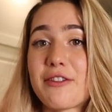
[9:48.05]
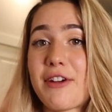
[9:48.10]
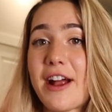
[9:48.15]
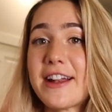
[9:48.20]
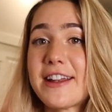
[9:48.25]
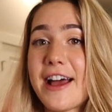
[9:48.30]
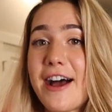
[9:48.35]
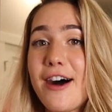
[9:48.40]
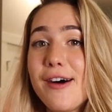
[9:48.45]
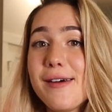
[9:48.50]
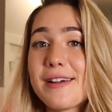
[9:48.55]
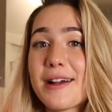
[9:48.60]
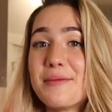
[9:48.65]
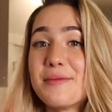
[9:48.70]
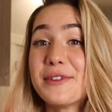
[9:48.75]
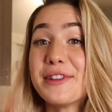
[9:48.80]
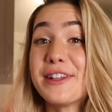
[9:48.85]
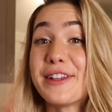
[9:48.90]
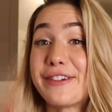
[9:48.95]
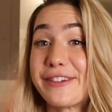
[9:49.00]
Right now
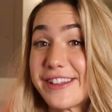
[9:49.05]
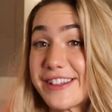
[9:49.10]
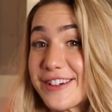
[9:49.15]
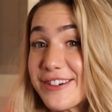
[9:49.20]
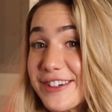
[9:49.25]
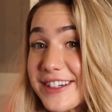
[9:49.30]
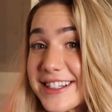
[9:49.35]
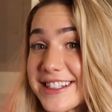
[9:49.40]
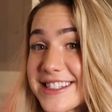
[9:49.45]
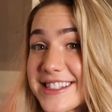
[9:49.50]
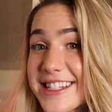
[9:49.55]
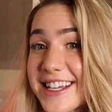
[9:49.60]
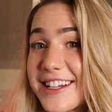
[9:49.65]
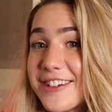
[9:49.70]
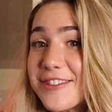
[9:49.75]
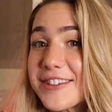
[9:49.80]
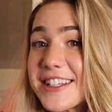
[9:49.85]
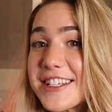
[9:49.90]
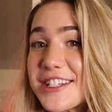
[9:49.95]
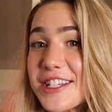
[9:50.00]
I'm literally going insane
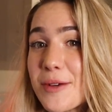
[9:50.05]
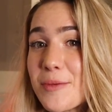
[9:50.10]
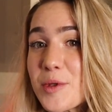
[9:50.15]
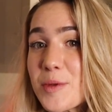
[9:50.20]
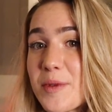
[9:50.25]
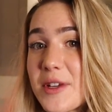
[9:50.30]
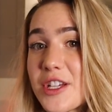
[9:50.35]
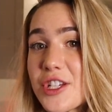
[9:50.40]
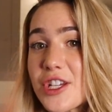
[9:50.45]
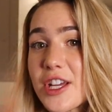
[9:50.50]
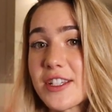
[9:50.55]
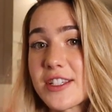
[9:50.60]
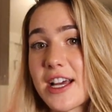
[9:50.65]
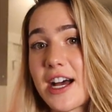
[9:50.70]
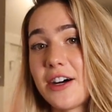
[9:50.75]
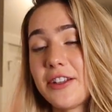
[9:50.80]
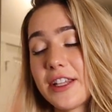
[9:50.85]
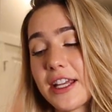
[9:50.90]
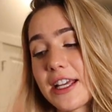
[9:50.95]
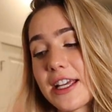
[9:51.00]
with the gyms being shut
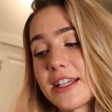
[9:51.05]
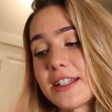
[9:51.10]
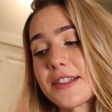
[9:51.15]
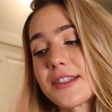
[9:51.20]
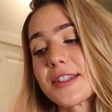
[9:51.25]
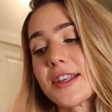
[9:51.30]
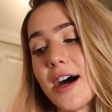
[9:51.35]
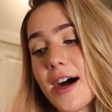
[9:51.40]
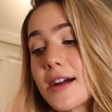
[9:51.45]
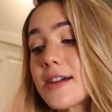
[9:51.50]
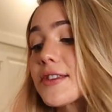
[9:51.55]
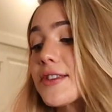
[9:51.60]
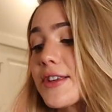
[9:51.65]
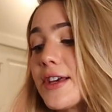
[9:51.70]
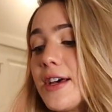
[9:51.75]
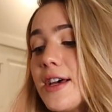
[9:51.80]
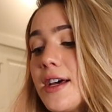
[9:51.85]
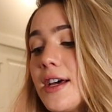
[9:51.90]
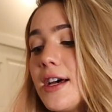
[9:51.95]
down. Like it sucks.